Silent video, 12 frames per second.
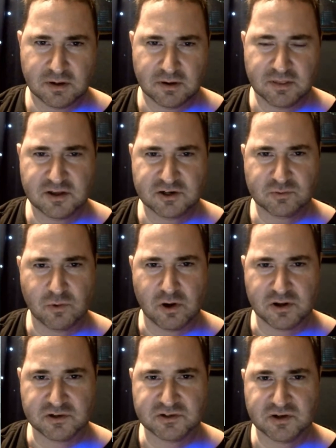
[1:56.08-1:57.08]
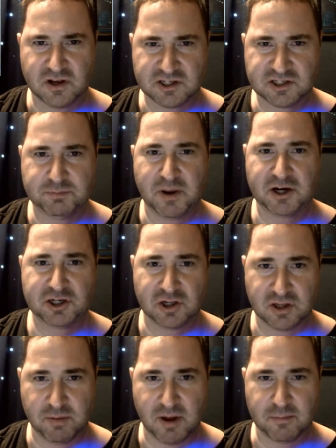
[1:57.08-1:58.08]
this was
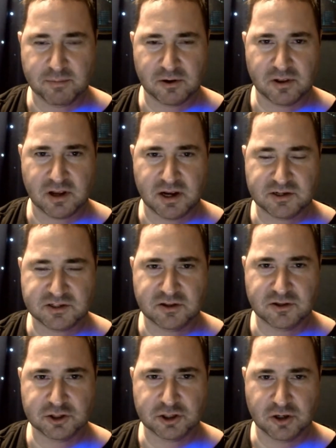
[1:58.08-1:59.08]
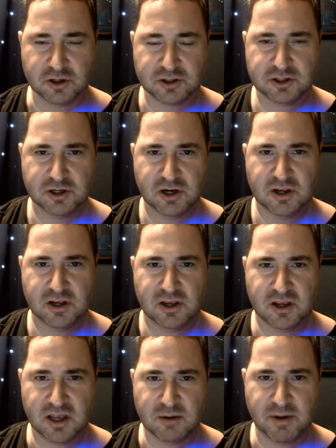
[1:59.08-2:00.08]
especially popularized in the church
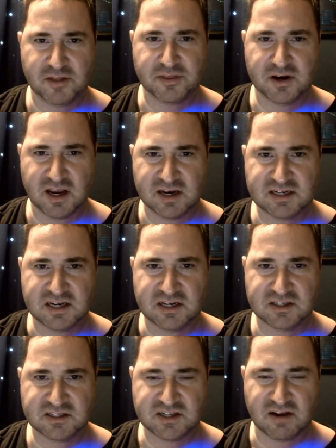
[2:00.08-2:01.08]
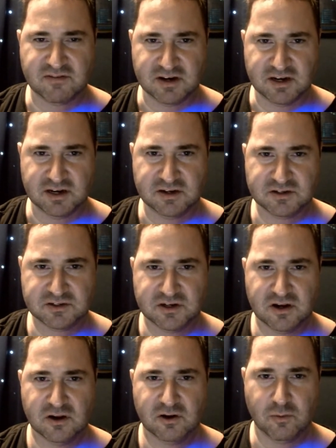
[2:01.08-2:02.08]
in about the 1970s,
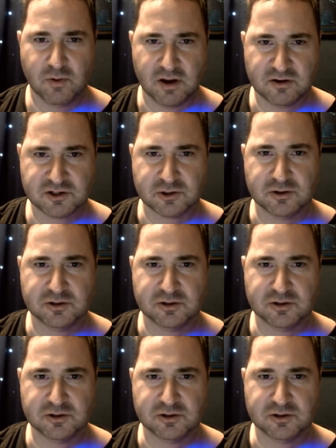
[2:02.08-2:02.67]
when certain